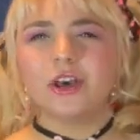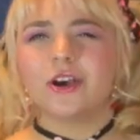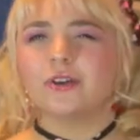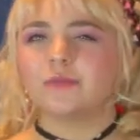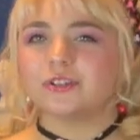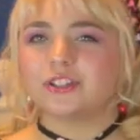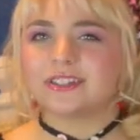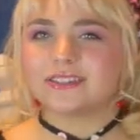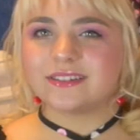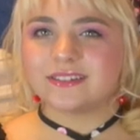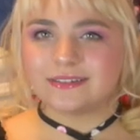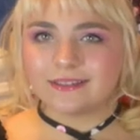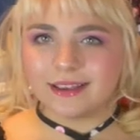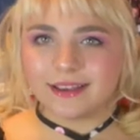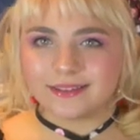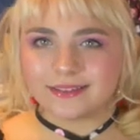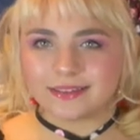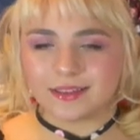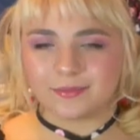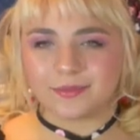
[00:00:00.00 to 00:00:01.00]
which is
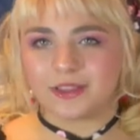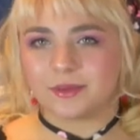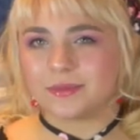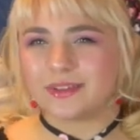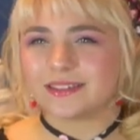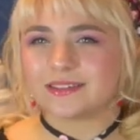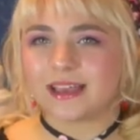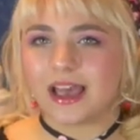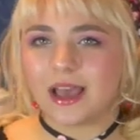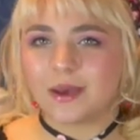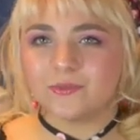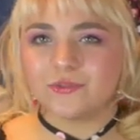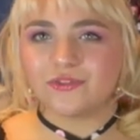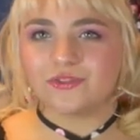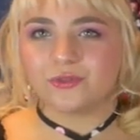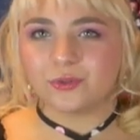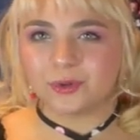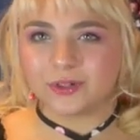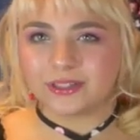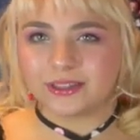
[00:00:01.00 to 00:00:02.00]
saying something because I'm
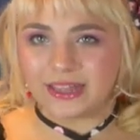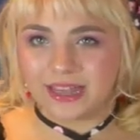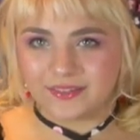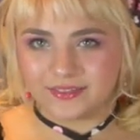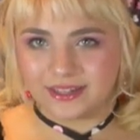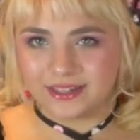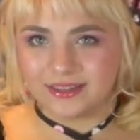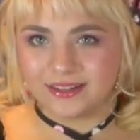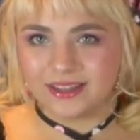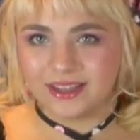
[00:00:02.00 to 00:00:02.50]
4'11".